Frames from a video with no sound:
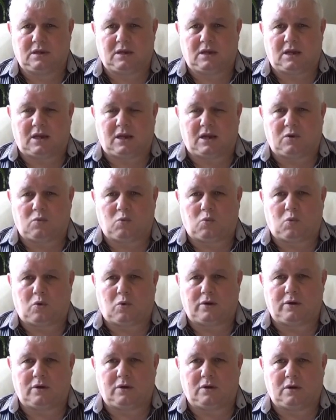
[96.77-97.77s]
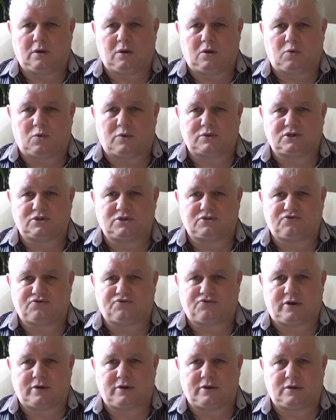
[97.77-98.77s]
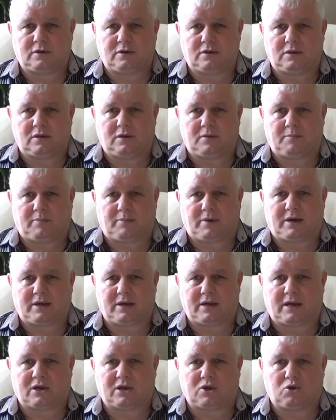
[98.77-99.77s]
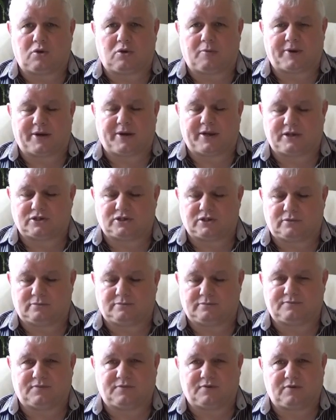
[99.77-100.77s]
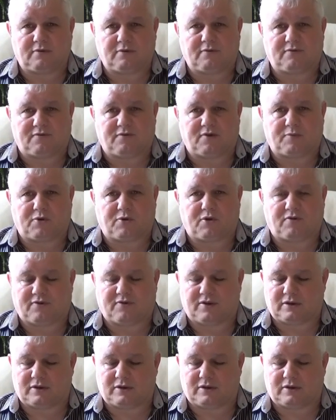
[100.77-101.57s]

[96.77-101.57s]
and one which is run by a corporation for profit.